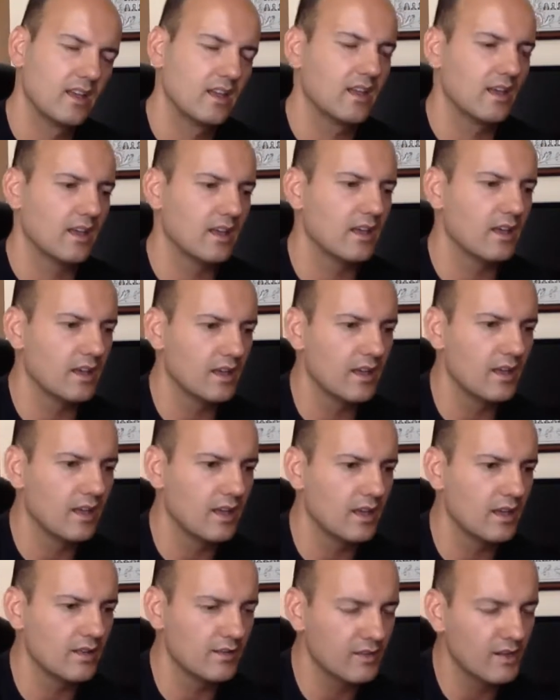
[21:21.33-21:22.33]

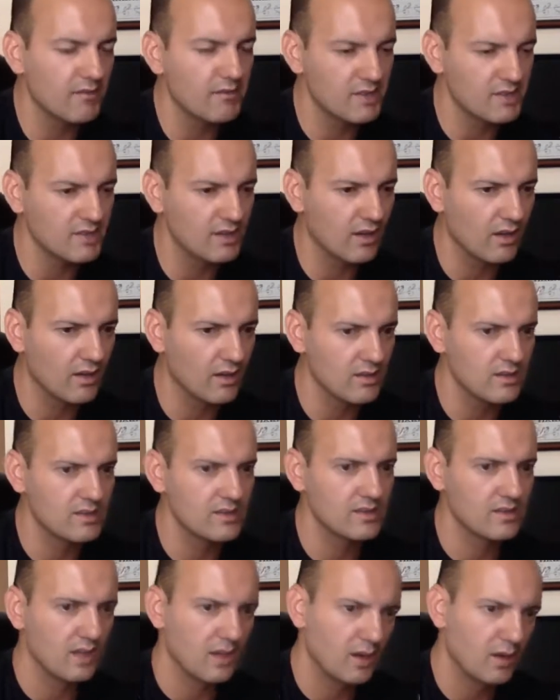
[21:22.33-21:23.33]
The
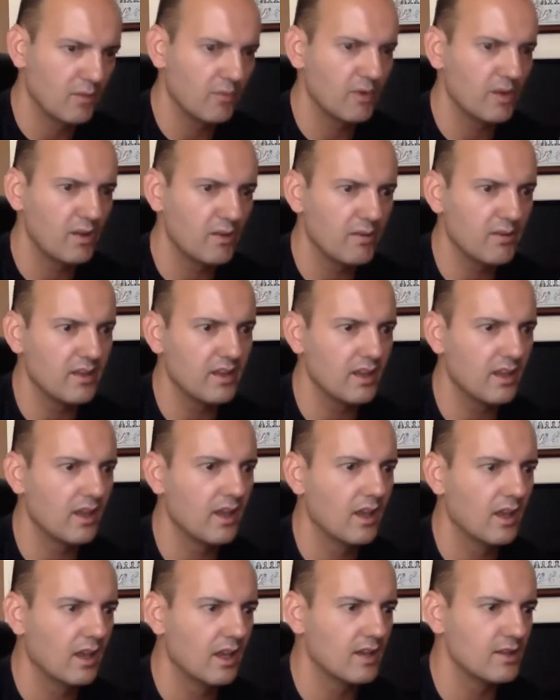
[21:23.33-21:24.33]
results will be
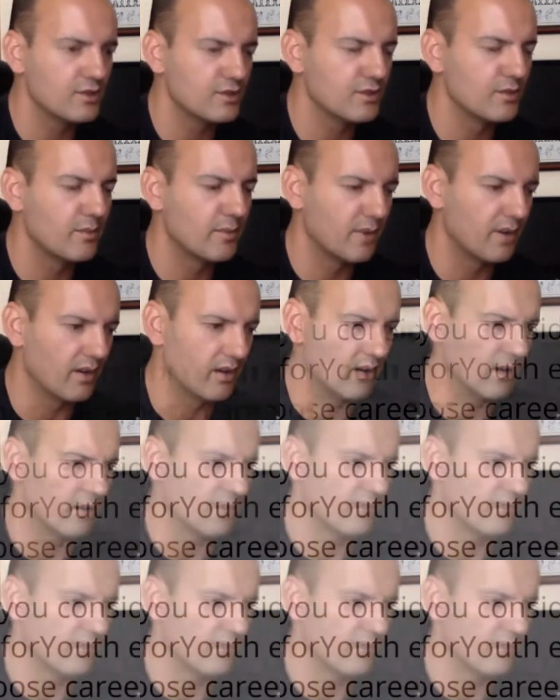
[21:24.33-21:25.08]
superb.